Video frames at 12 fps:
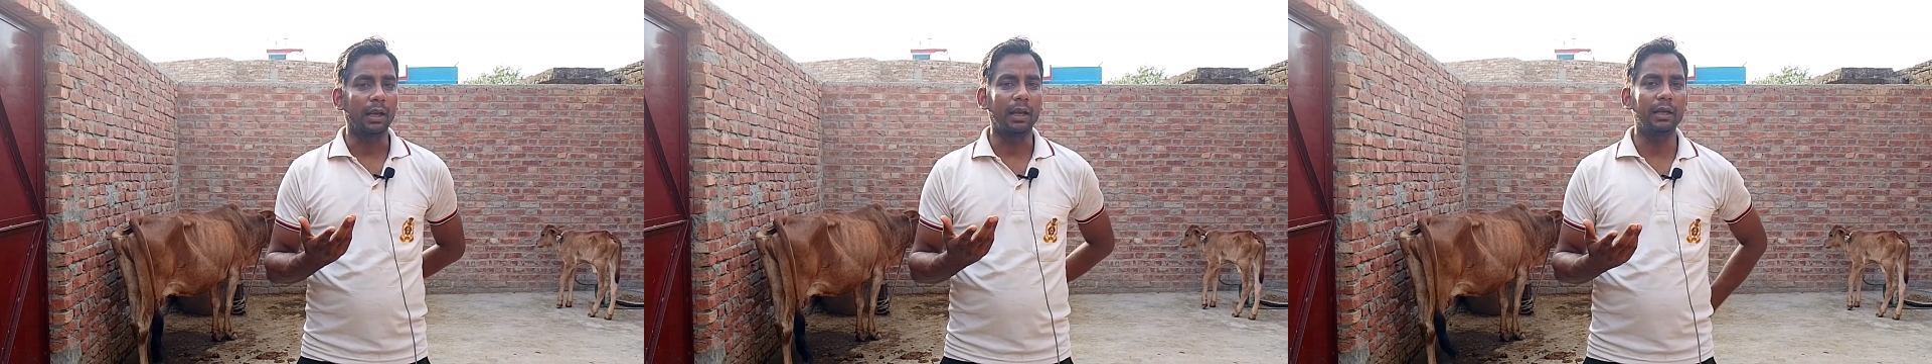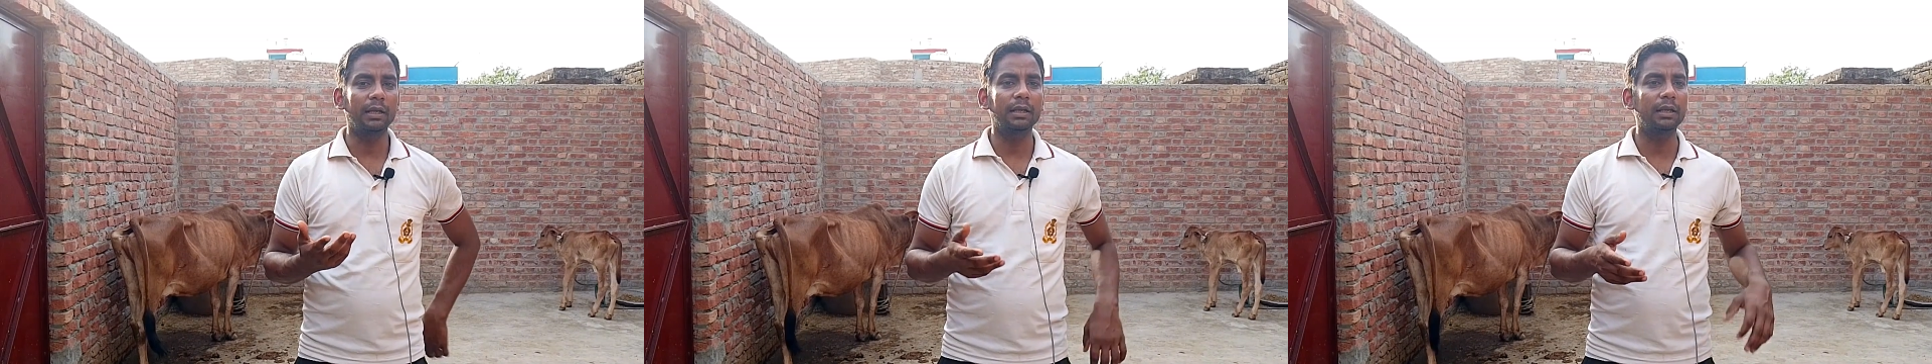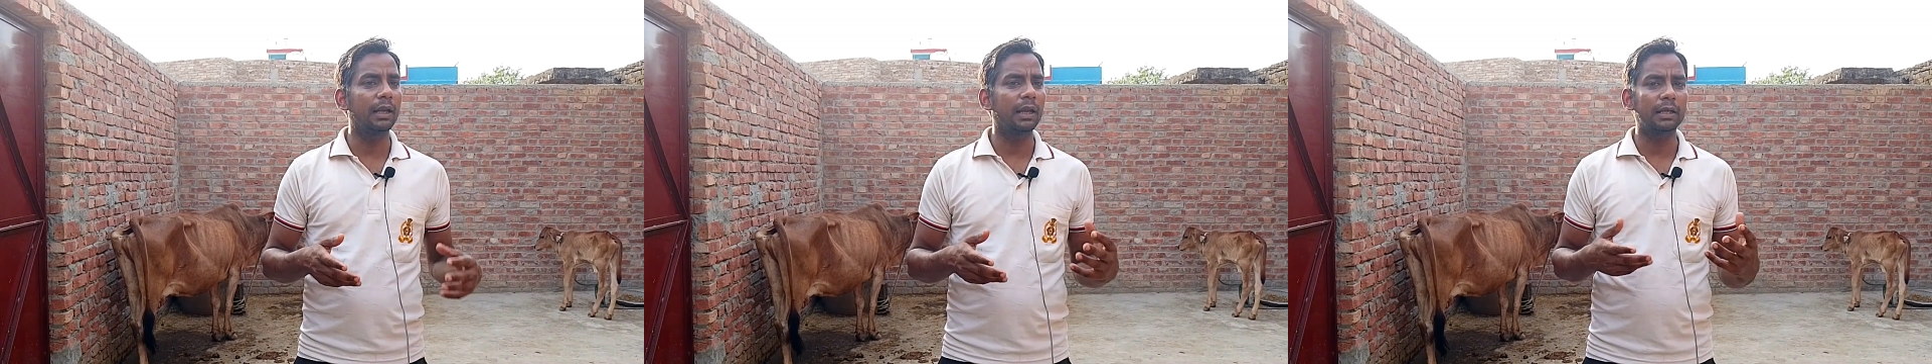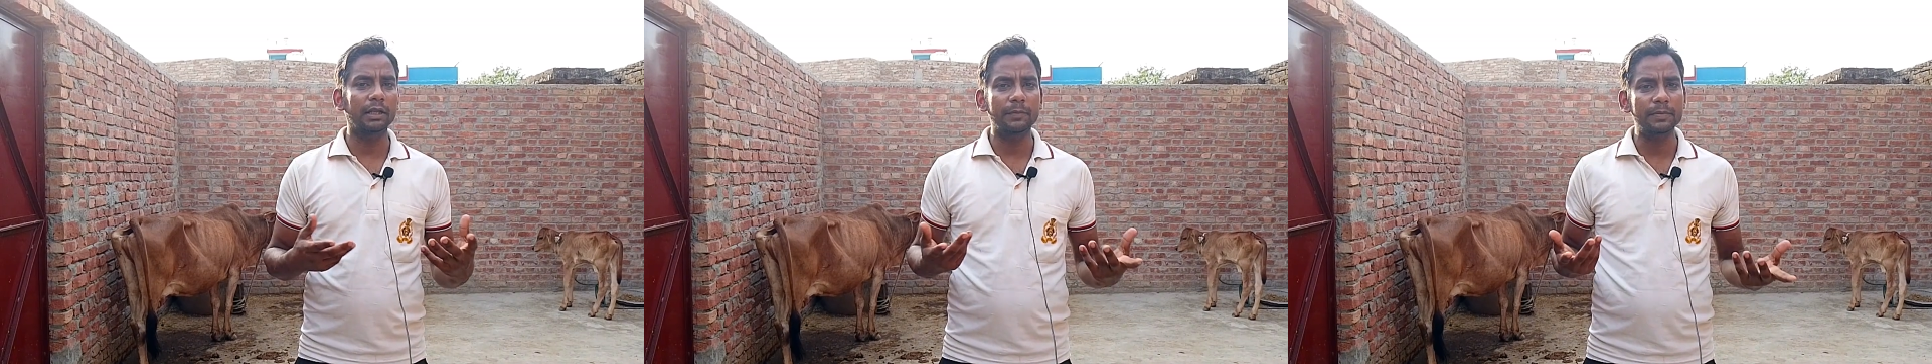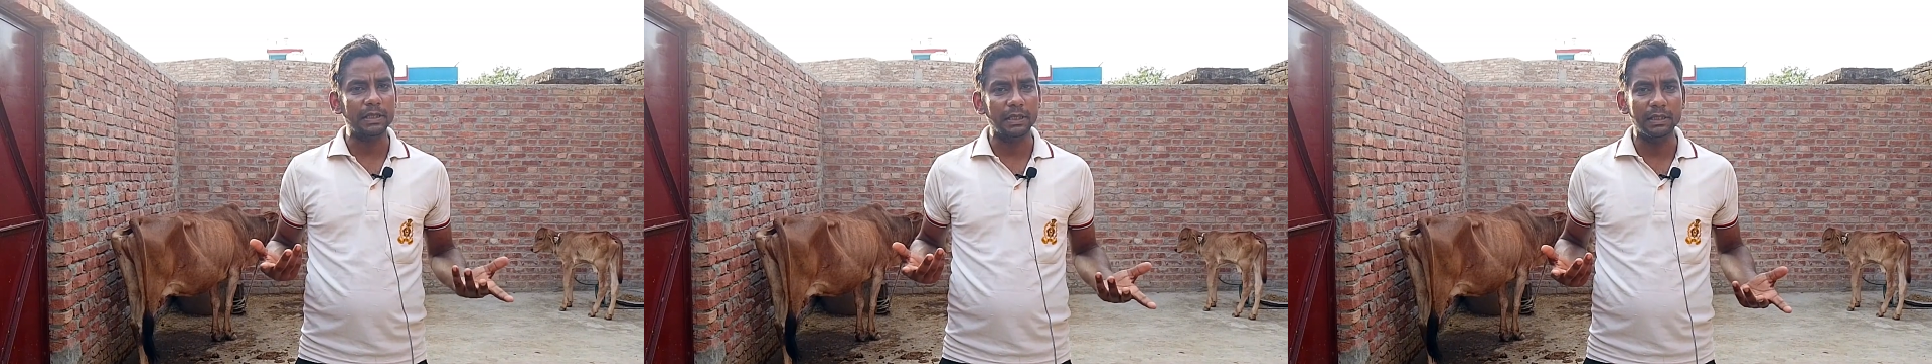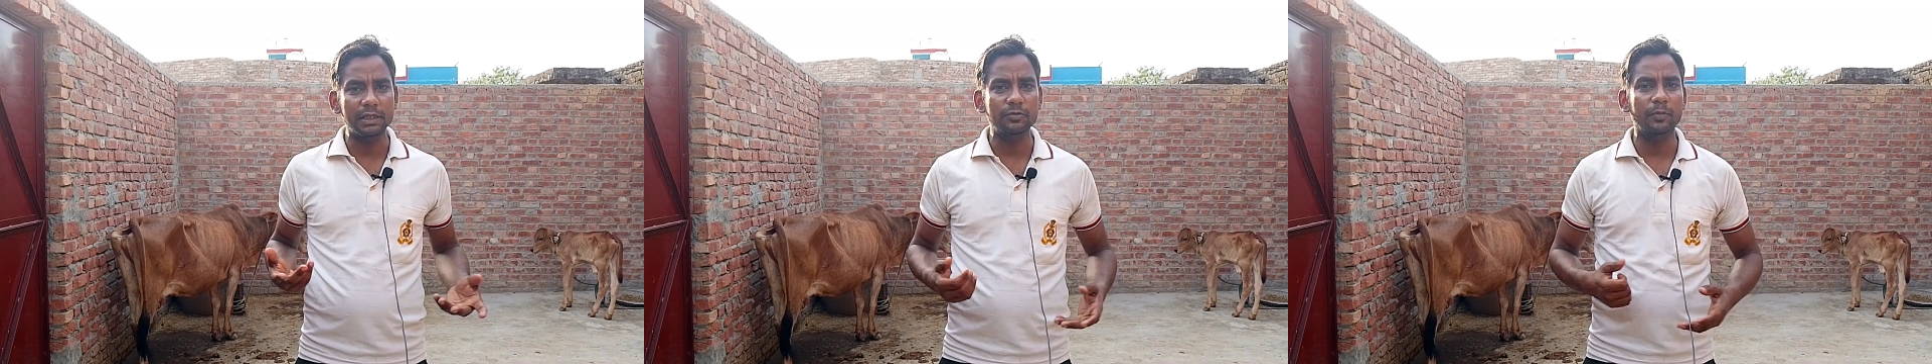and relatives
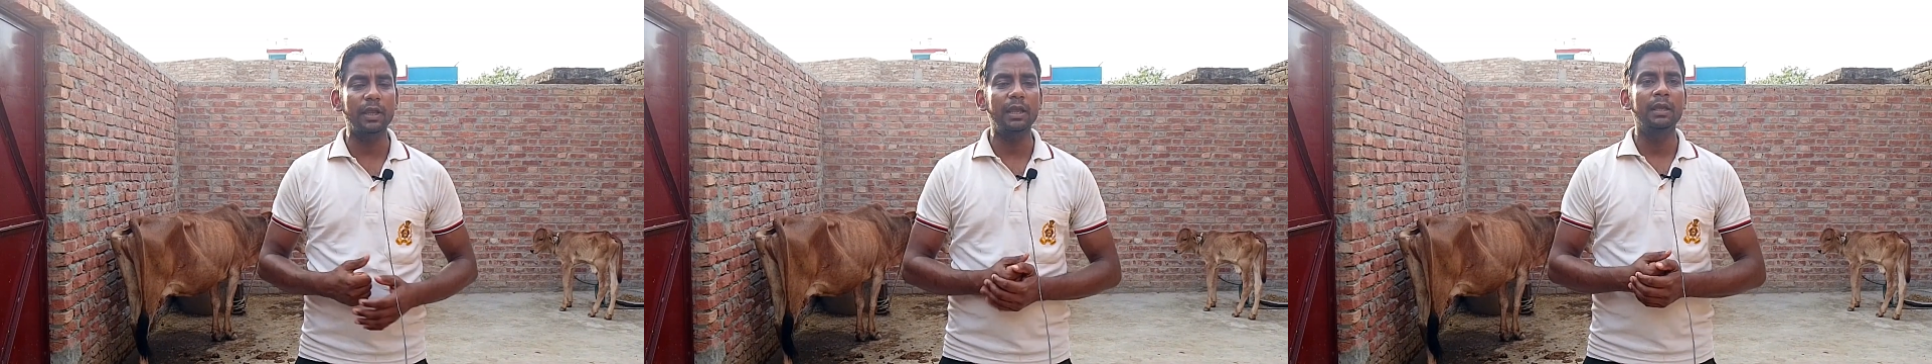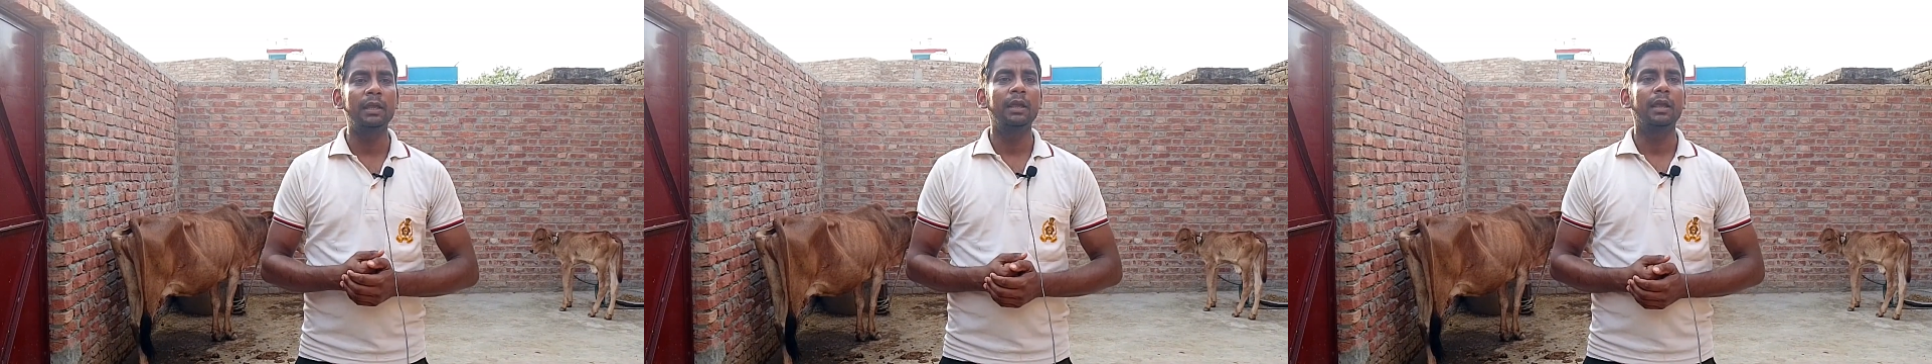in this way.